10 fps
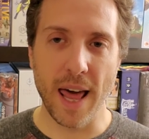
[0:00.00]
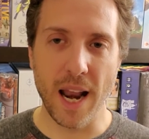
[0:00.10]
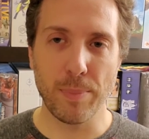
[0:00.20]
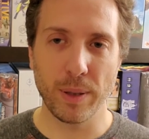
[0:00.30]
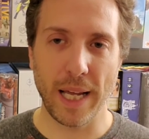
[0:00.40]

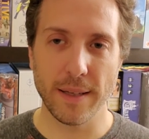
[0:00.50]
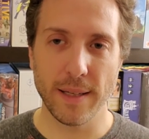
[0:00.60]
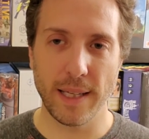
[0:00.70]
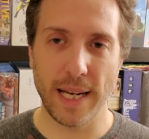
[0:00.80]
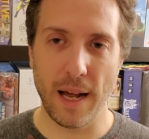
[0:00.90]
I plan to
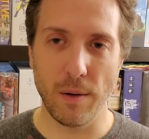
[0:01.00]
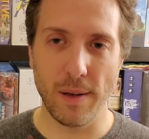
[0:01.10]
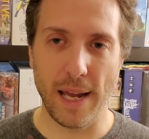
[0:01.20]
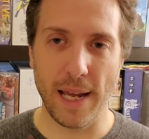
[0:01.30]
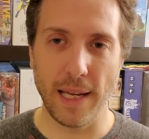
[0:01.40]
get out
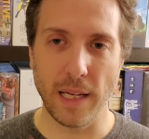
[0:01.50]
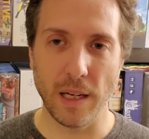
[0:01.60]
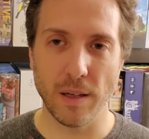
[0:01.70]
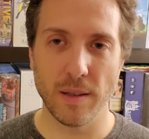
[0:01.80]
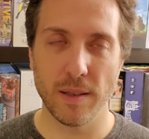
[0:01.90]

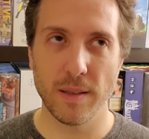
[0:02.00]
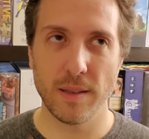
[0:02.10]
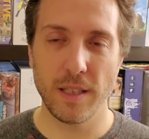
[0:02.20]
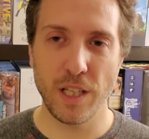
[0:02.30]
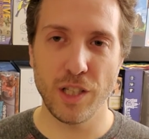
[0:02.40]
a
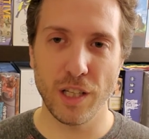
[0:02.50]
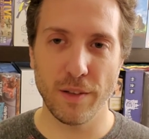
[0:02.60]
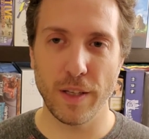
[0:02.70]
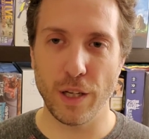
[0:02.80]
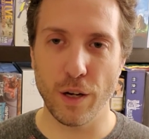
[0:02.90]
teaching
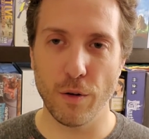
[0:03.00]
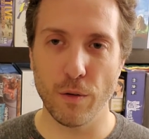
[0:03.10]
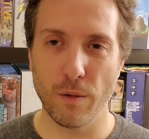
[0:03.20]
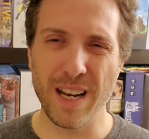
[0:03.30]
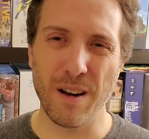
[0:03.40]
video,
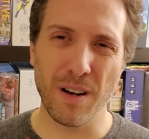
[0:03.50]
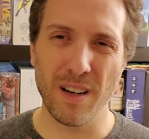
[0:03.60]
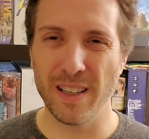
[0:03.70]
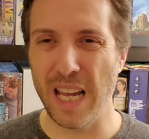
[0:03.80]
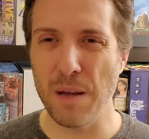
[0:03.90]
or not,
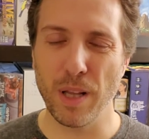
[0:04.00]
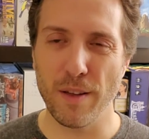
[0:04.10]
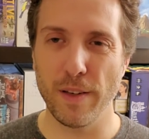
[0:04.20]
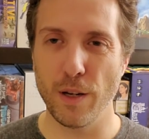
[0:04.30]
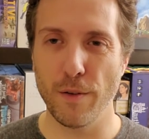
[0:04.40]
a gameplay
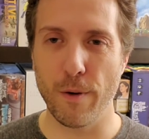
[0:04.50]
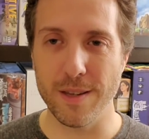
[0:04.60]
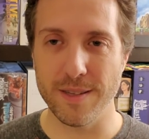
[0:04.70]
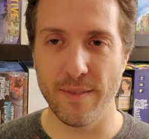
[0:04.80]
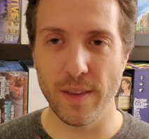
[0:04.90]
video for the
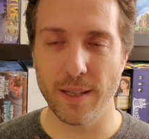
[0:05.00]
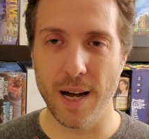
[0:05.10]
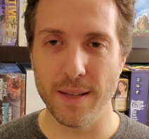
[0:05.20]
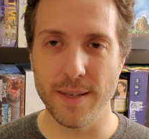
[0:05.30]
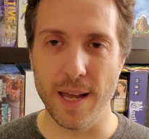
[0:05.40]
Seventh
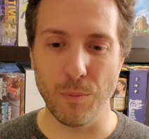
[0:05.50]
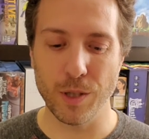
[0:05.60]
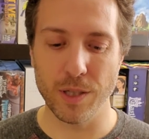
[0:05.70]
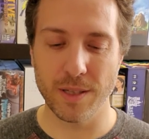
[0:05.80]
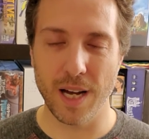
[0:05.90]
Continent,
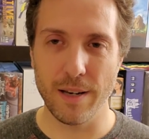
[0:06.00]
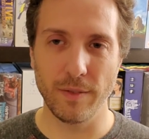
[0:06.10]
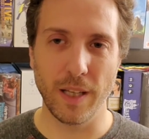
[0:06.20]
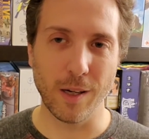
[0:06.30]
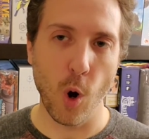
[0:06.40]
which is kind of
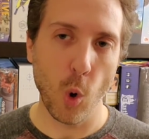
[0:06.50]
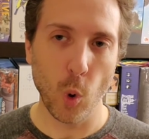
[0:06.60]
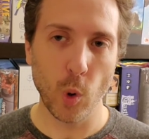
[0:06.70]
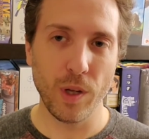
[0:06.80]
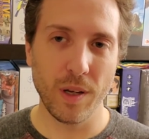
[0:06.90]
like
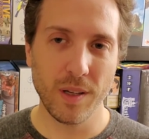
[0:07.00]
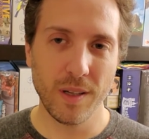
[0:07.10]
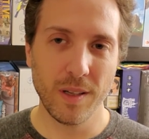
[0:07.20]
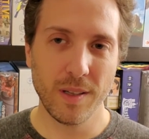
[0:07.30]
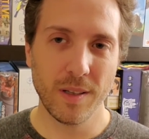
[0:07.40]
old
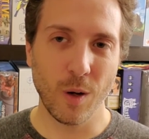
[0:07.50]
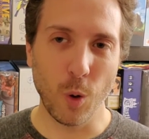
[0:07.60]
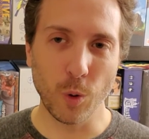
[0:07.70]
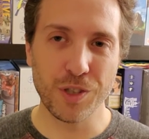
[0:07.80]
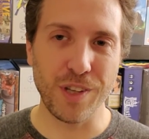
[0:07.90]

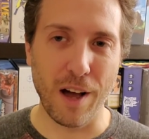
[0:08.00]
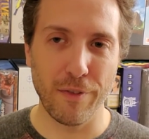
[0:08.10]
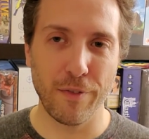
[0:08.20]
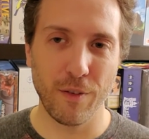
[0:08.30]
stuff